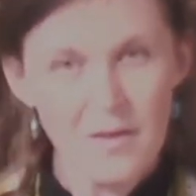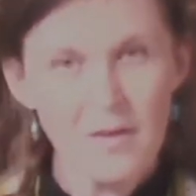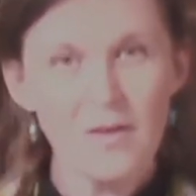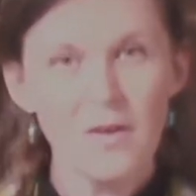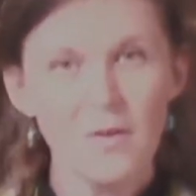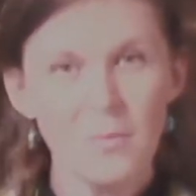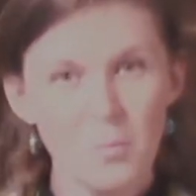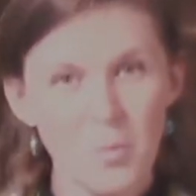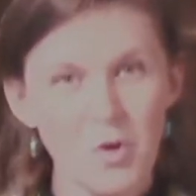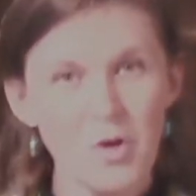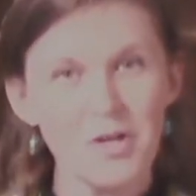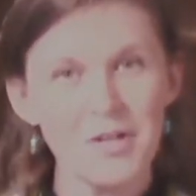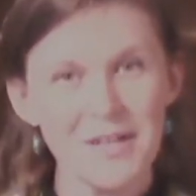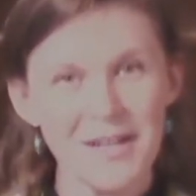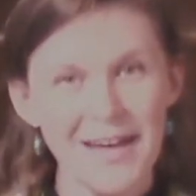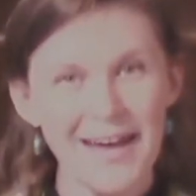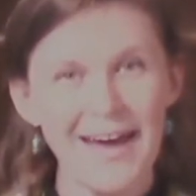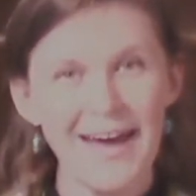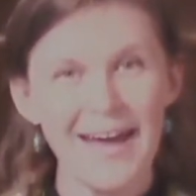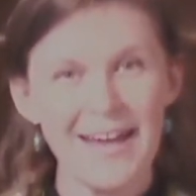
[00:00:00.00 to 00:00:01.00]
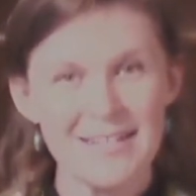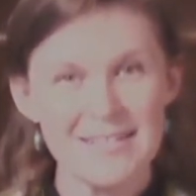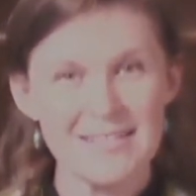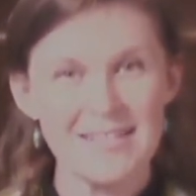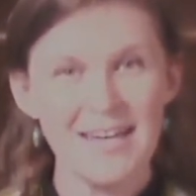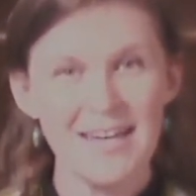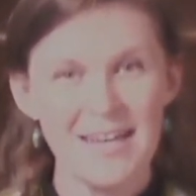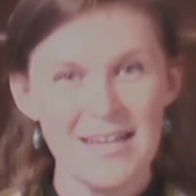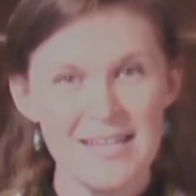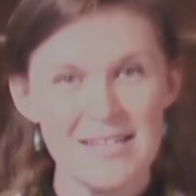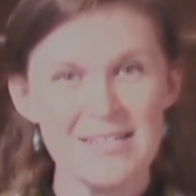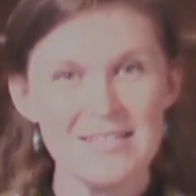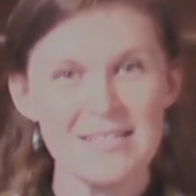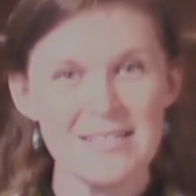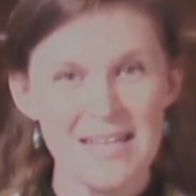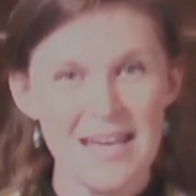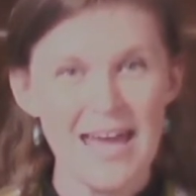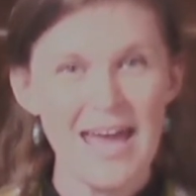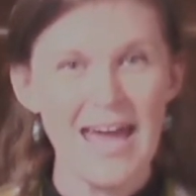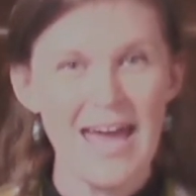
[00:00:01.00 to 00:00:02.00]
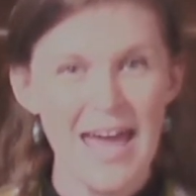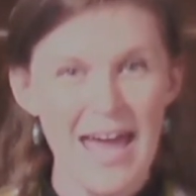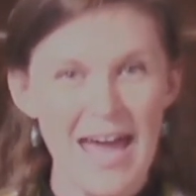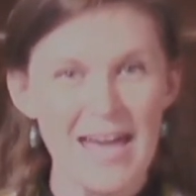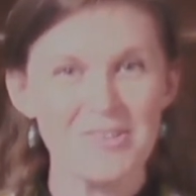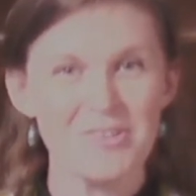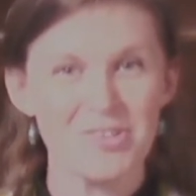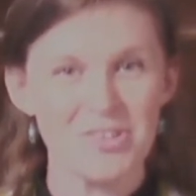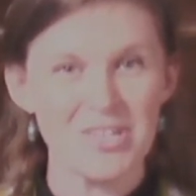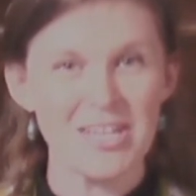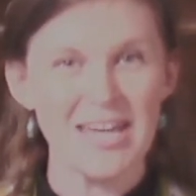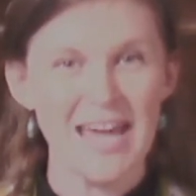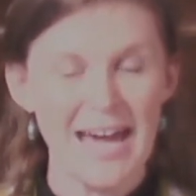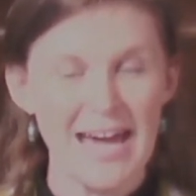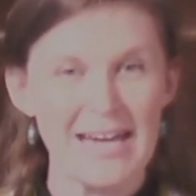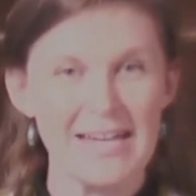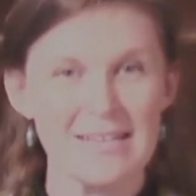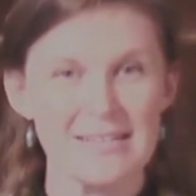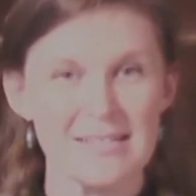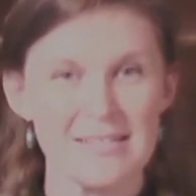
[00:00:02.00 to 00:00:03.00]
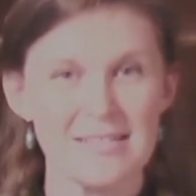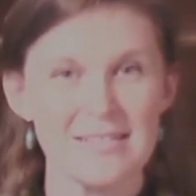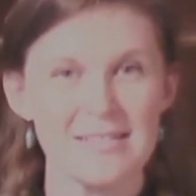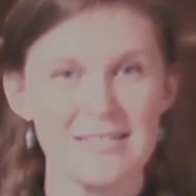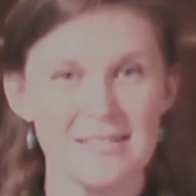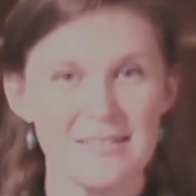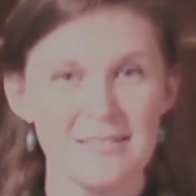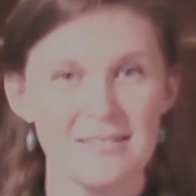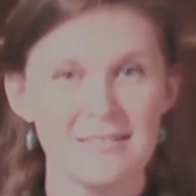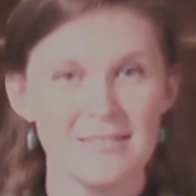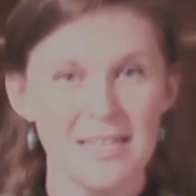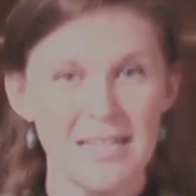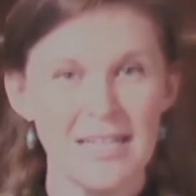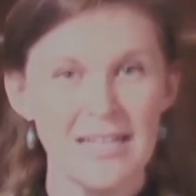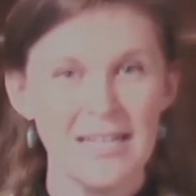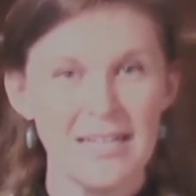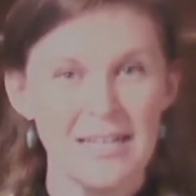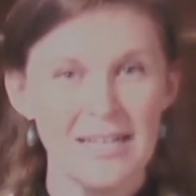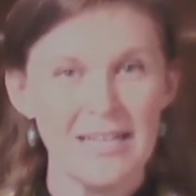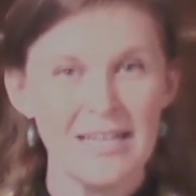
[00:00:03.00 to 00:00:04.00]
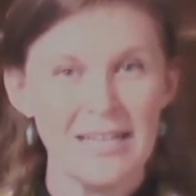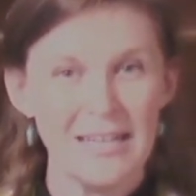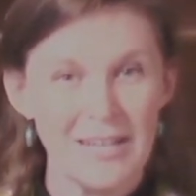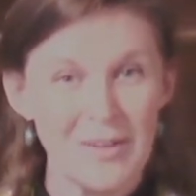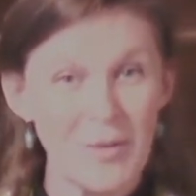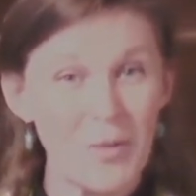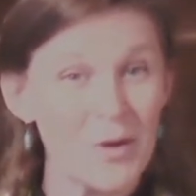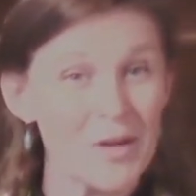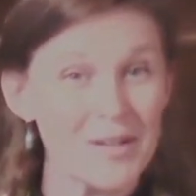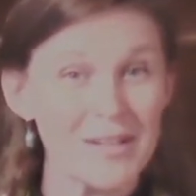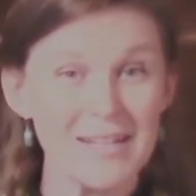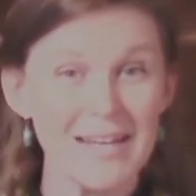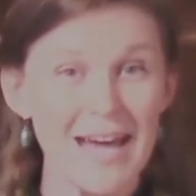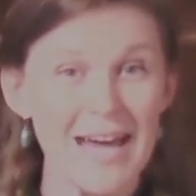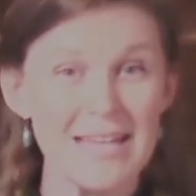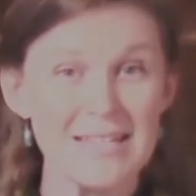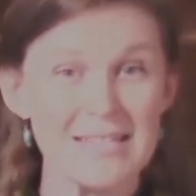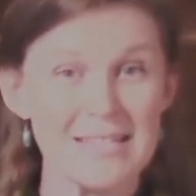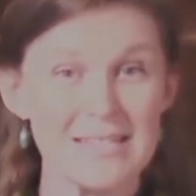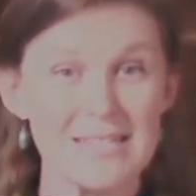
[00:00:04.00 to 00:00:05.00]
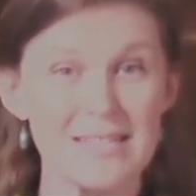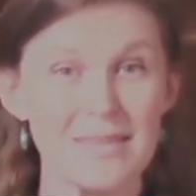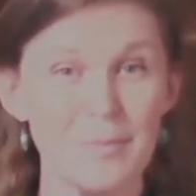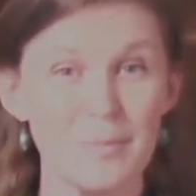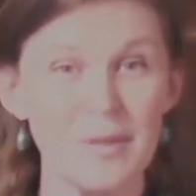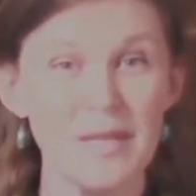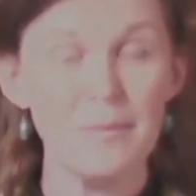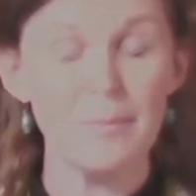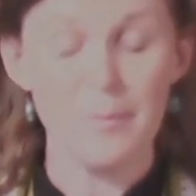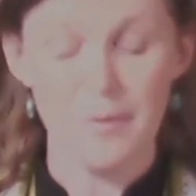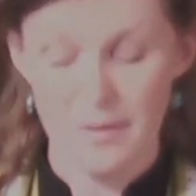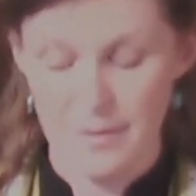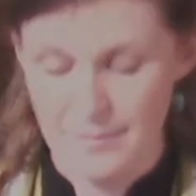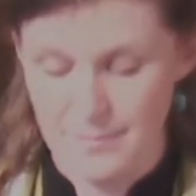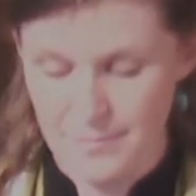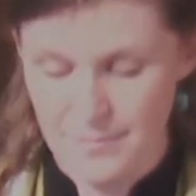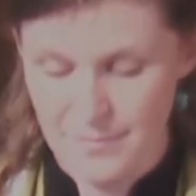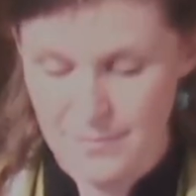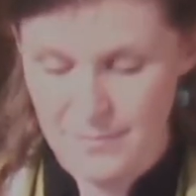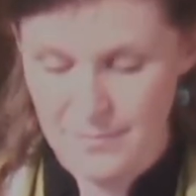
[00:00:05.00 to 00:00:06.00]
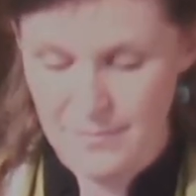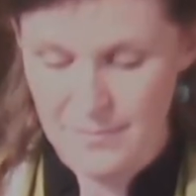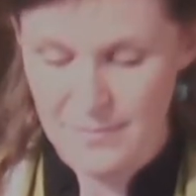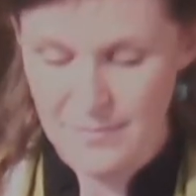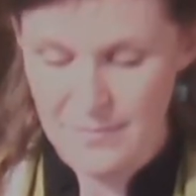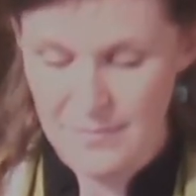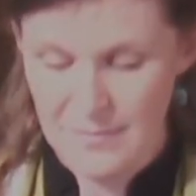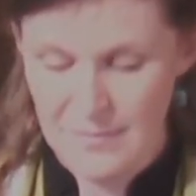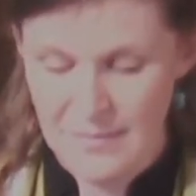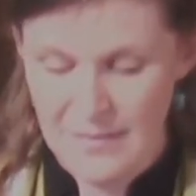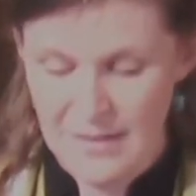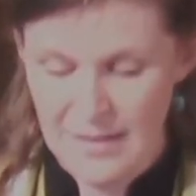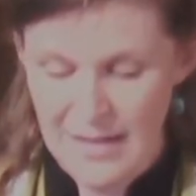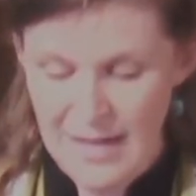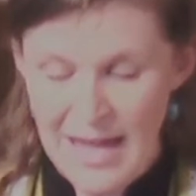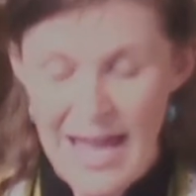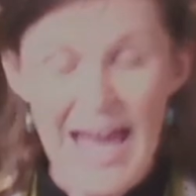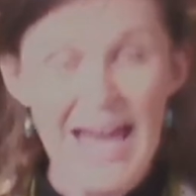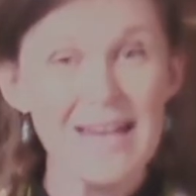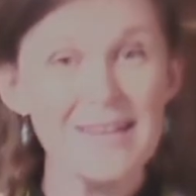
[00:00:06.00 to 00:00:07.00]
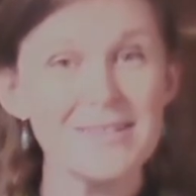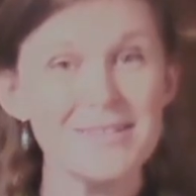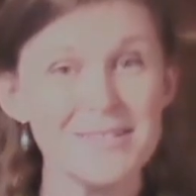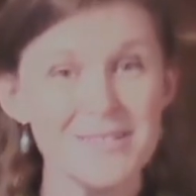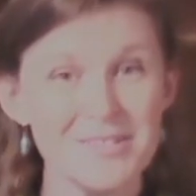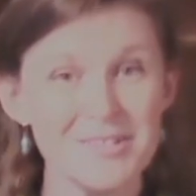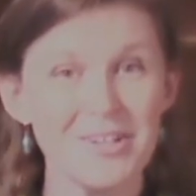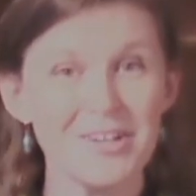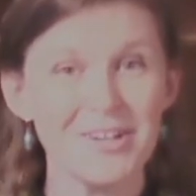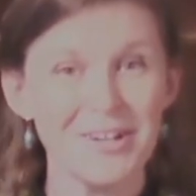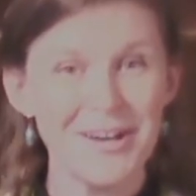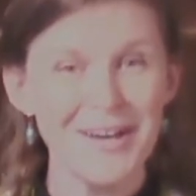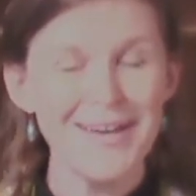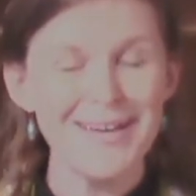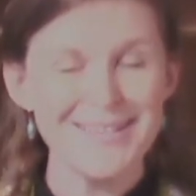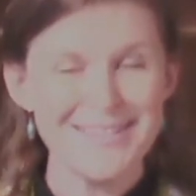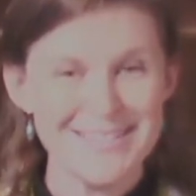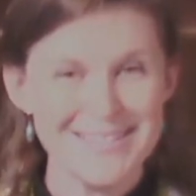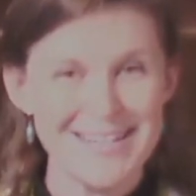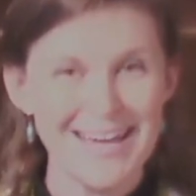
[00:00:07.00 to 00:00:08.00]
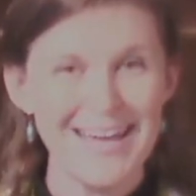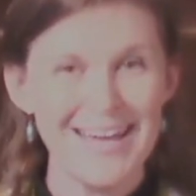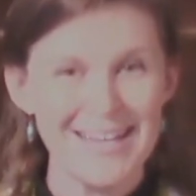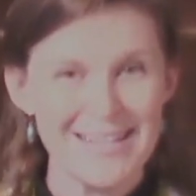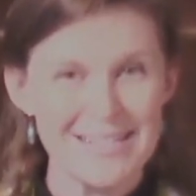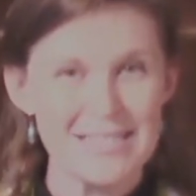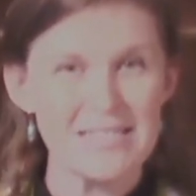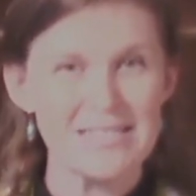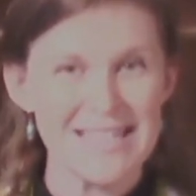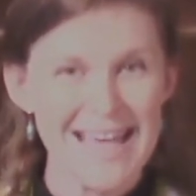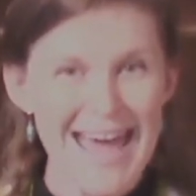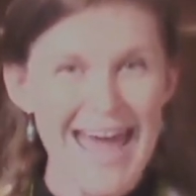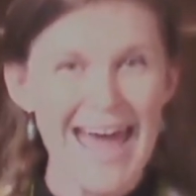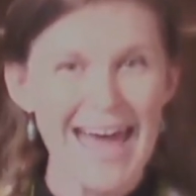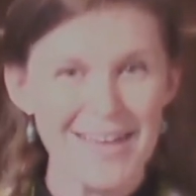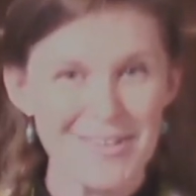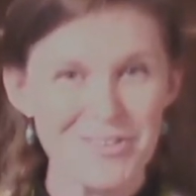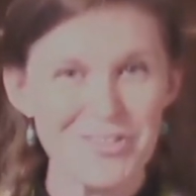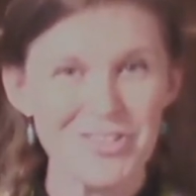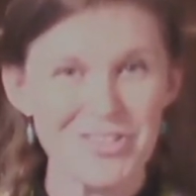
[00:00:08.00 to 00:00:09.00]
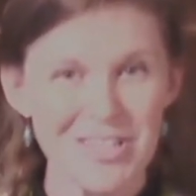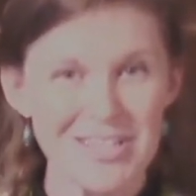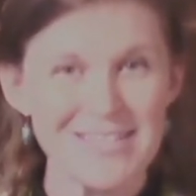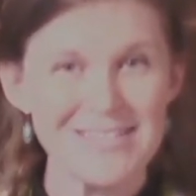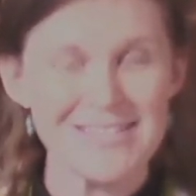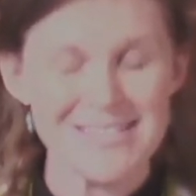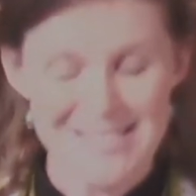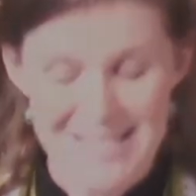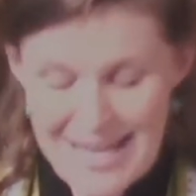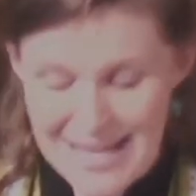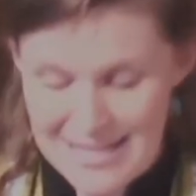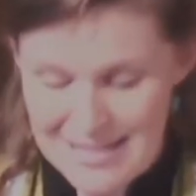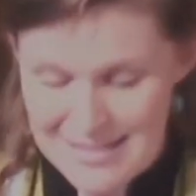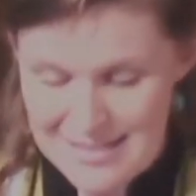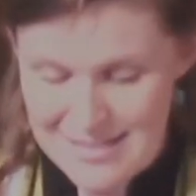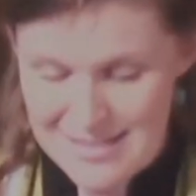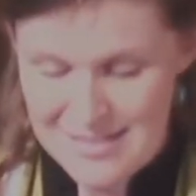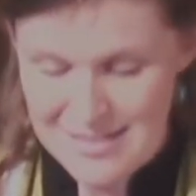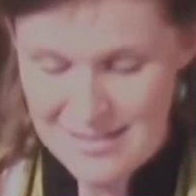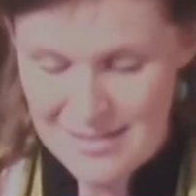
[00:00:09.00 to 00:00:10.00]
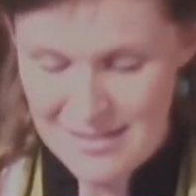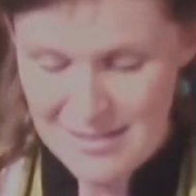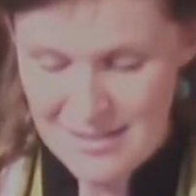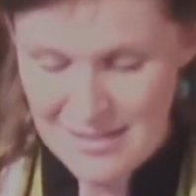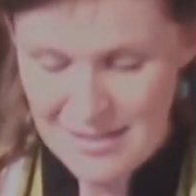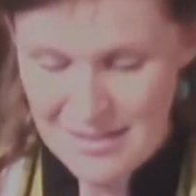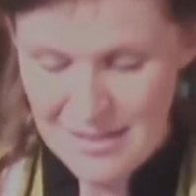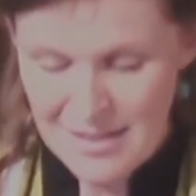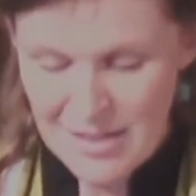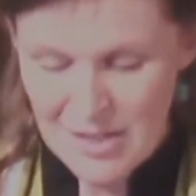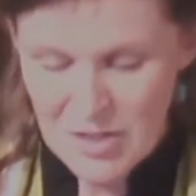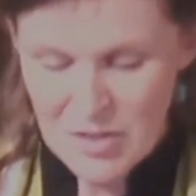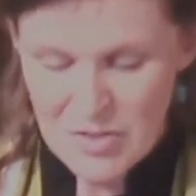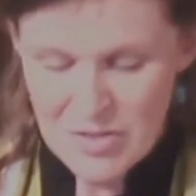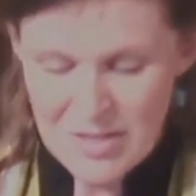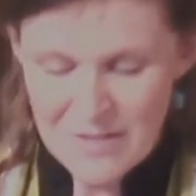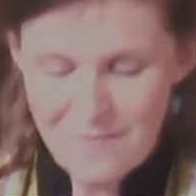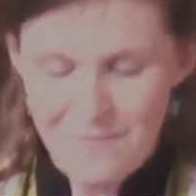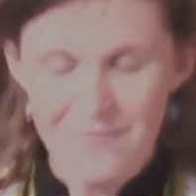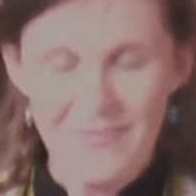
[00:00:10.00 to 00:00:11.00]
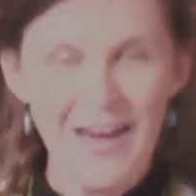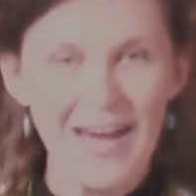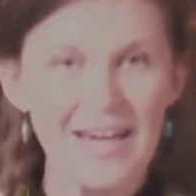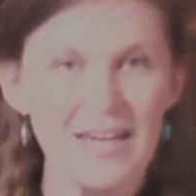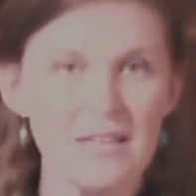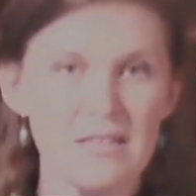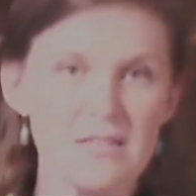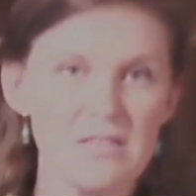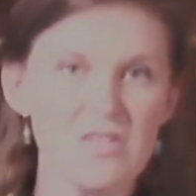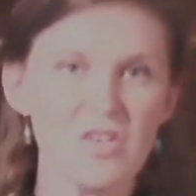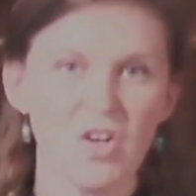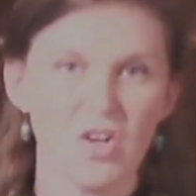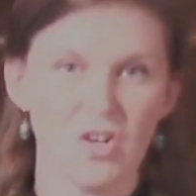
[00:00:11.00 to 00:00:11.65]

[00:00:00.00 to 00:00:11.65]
Mordecai does as she asks. He organizes the people. Esther does as she says. She finds her